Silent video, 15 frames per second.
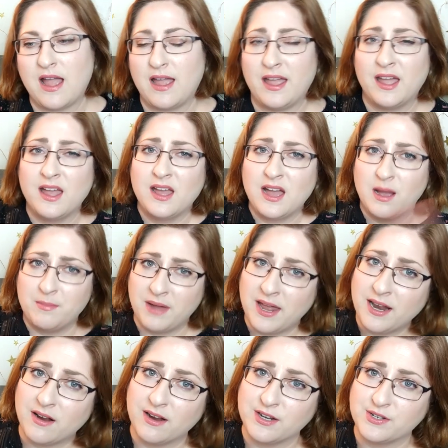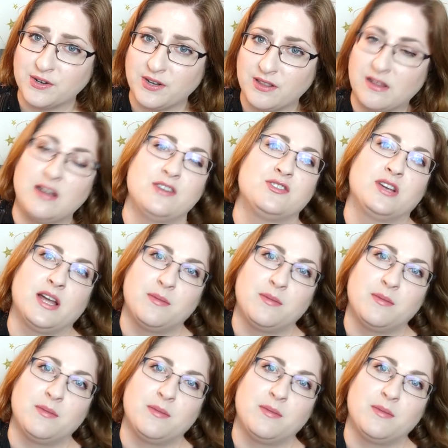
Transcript: I, I'm not airing dirty laundry.